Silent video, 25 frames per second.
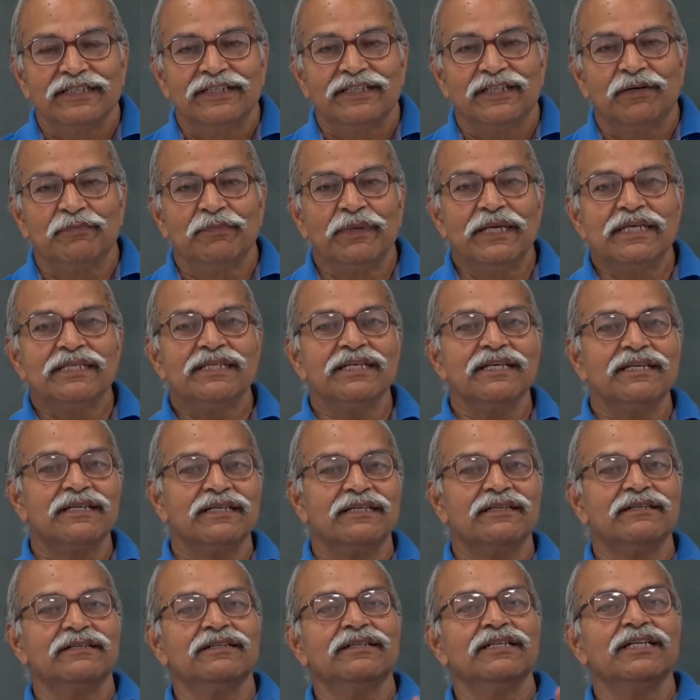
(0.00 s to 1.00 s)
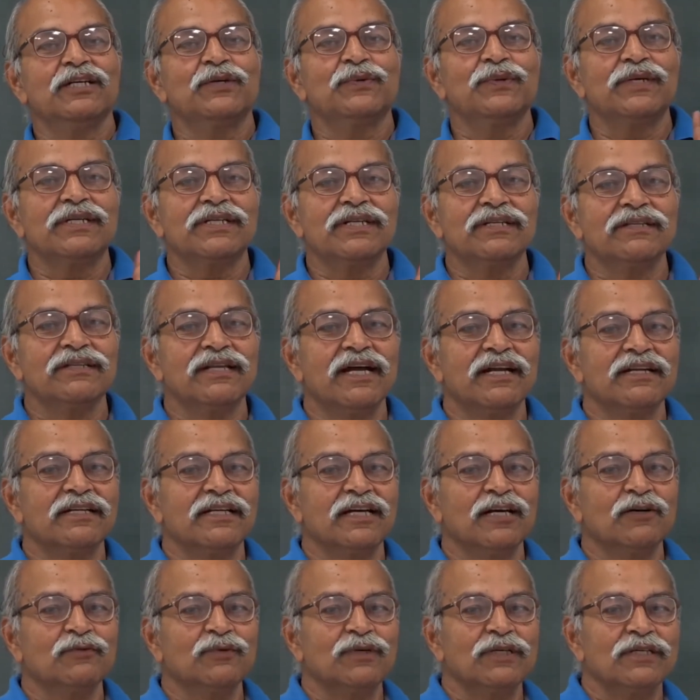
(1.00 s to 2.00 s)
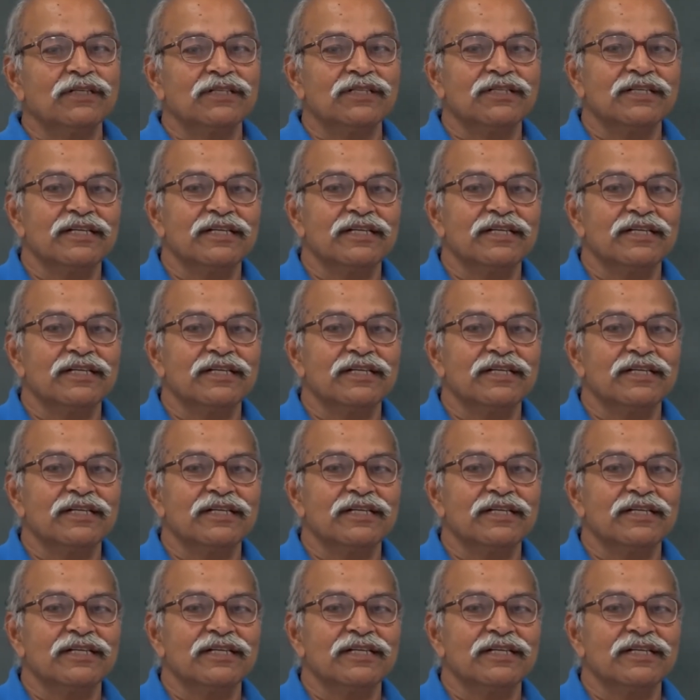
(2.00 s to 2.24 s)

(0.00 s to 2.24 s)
the basic equation that governs